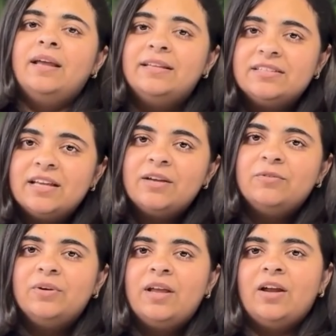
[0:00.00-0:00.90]

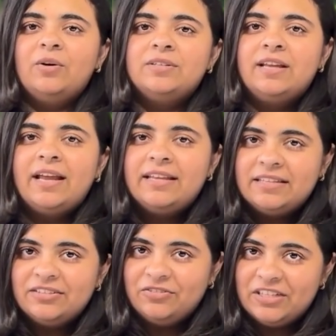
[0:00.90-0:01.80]
Sulfur dioxide
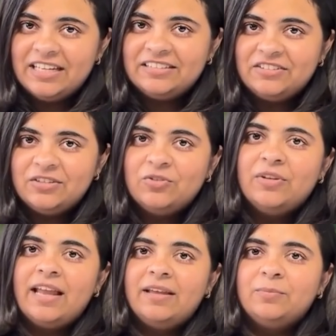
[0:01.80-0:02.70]
is released into
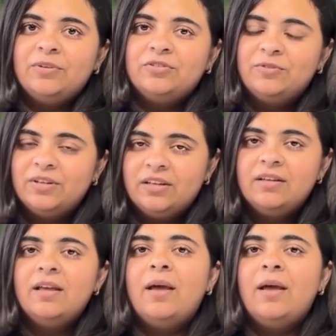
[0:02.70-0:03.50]
the atmosphere